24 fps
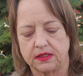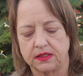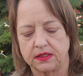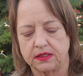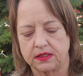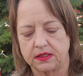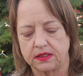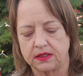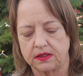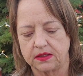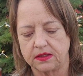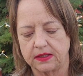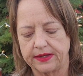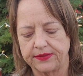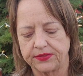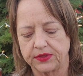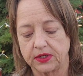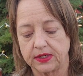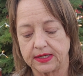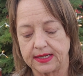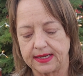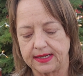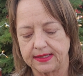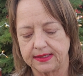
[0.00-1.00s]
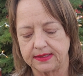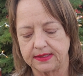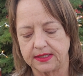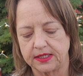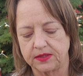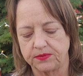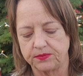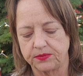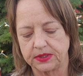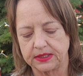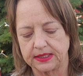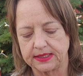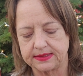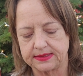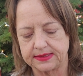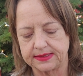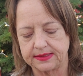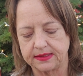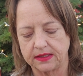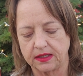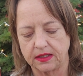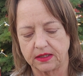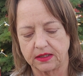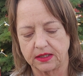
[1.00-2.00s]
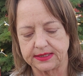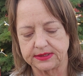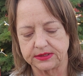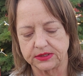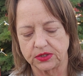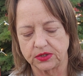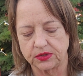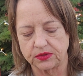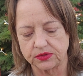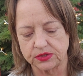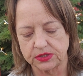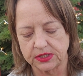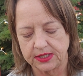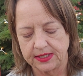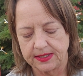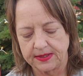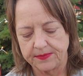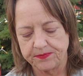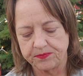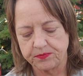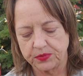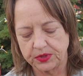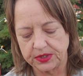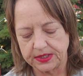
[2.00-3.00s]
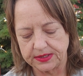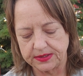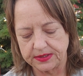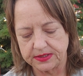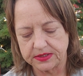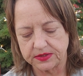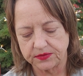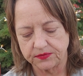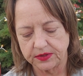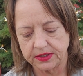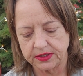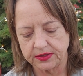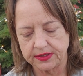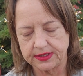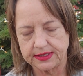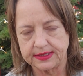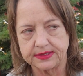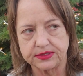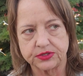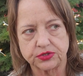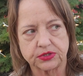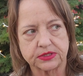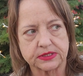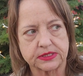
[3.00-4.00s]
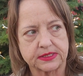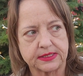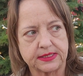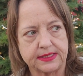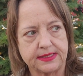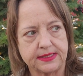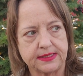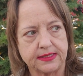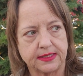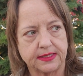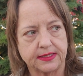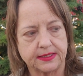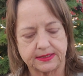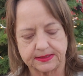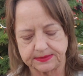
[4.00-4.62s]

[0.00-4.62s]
I thought I had it up, but I did not. I don't. But it's very interesting.